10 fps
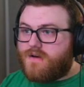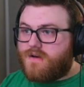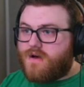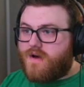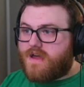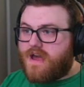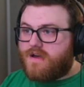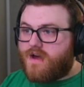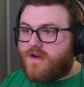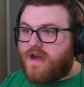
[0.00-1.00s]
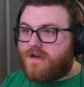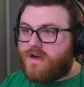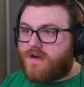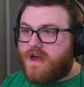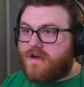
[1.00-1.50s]
Okay, okay,
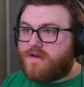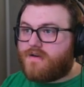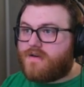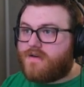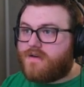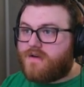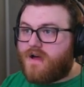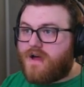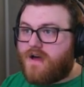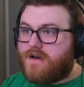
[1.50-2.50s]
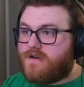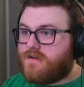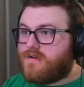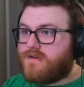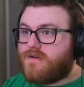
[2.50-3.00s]
okay. Uh...
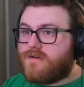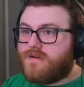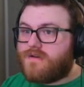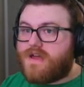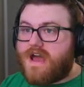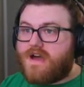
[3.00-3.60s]
Yeah.